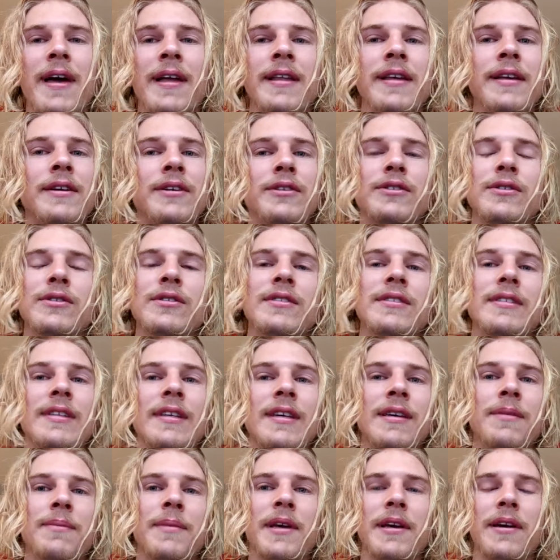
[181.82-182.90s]
any issues
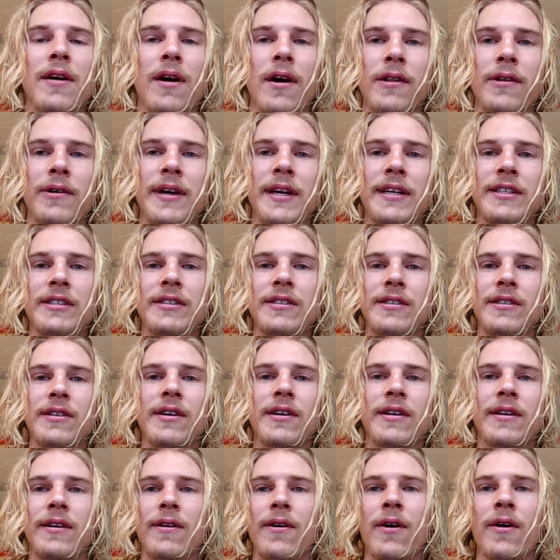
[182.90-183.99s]
seeing me. Coloration's
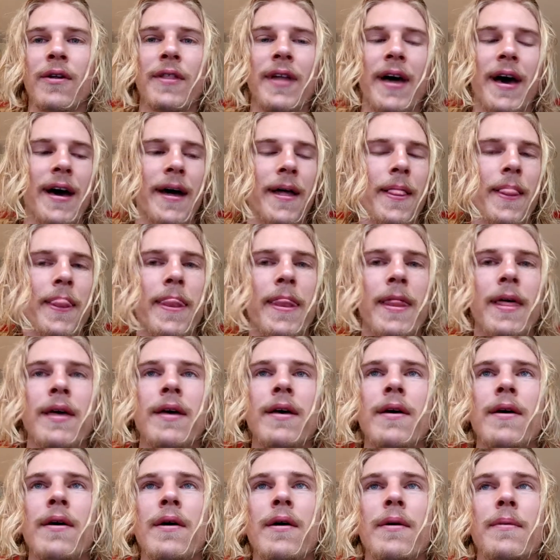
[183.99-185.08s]
good and all that.
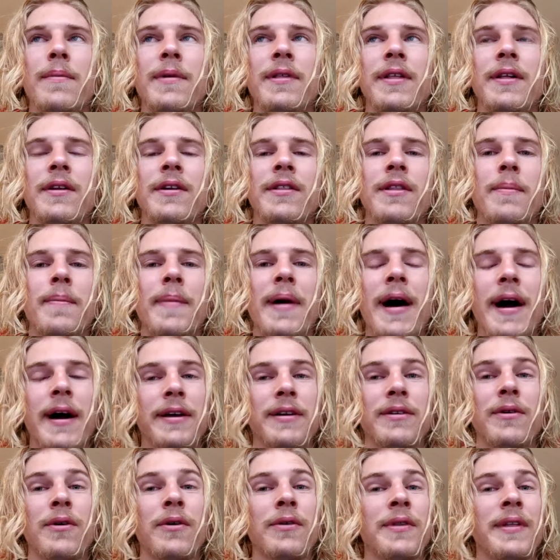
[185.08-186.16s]
But then on the back,
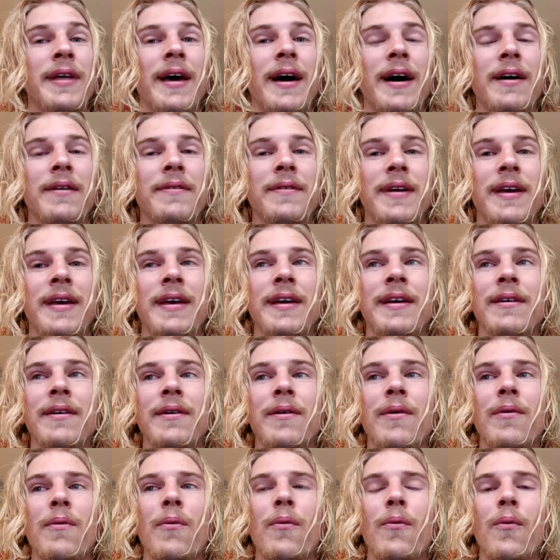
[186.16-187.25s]
you only have a
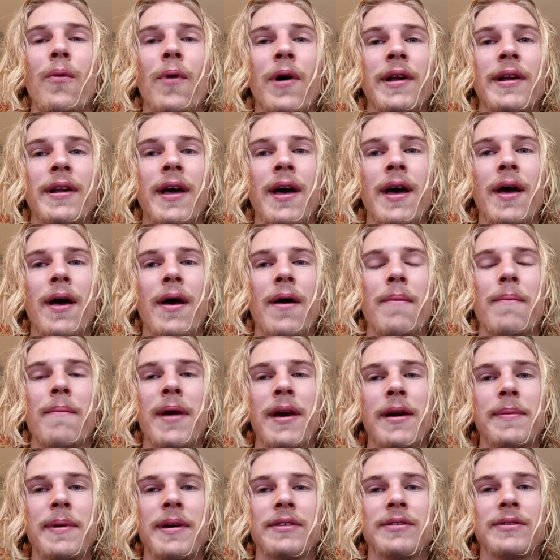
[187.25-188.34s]
1
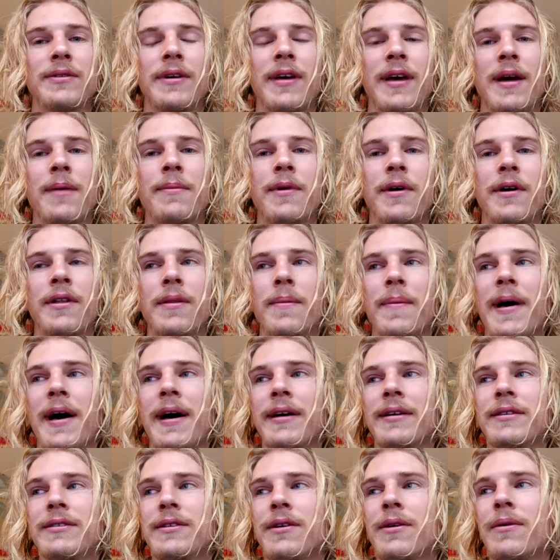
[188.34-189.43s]
megapixel camera on the
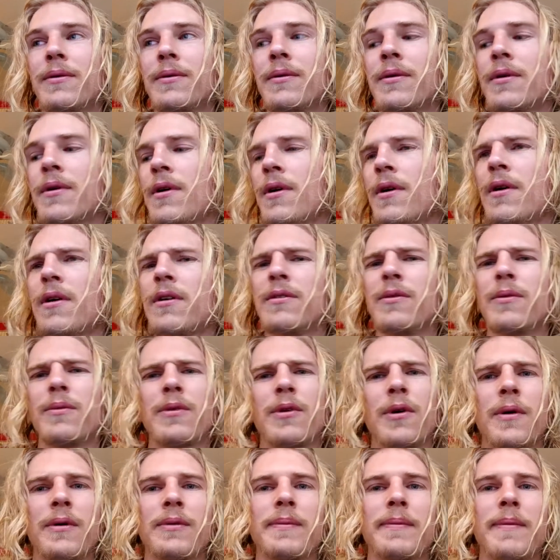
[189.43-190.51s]
back, so
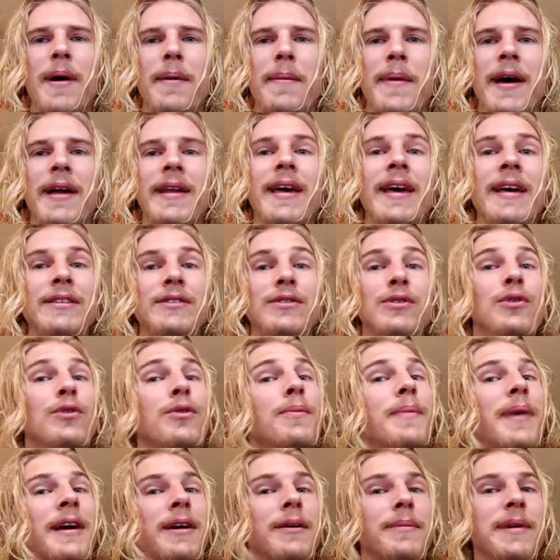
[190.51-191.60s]
no, my bad, a 2
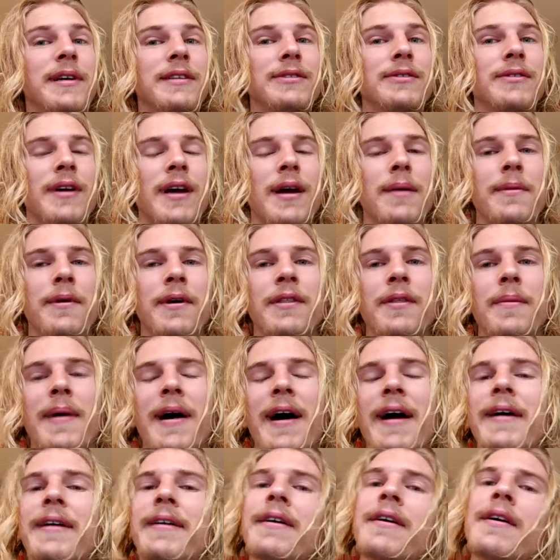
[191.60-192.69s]
megapixel camera on the
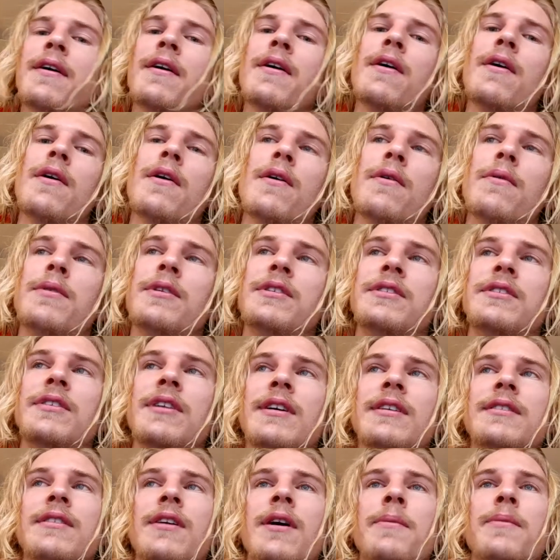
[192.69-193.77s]
back, which
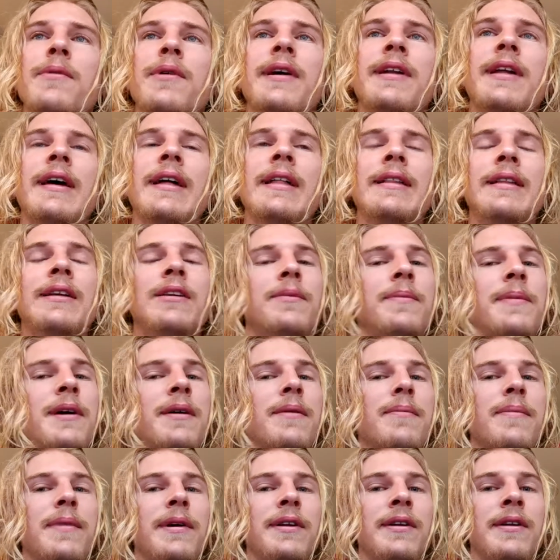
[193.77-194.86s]
does upgrade a little
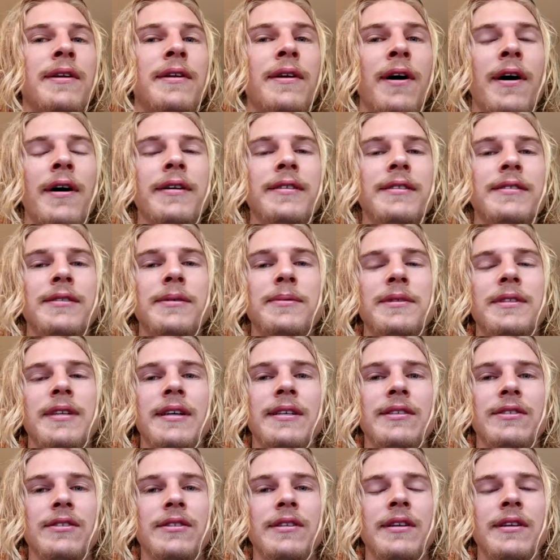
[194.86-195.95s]
bit, but not
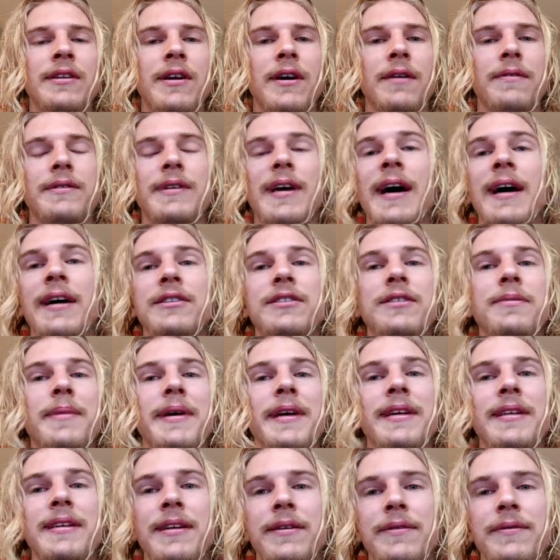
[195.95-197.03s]
substantially enough to actually make
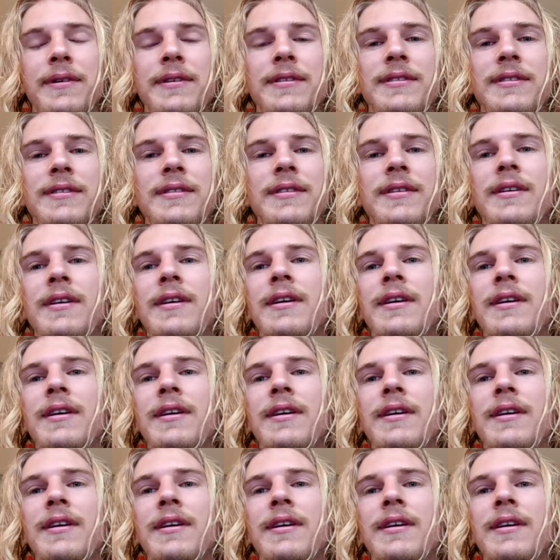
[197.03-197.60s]
a difference.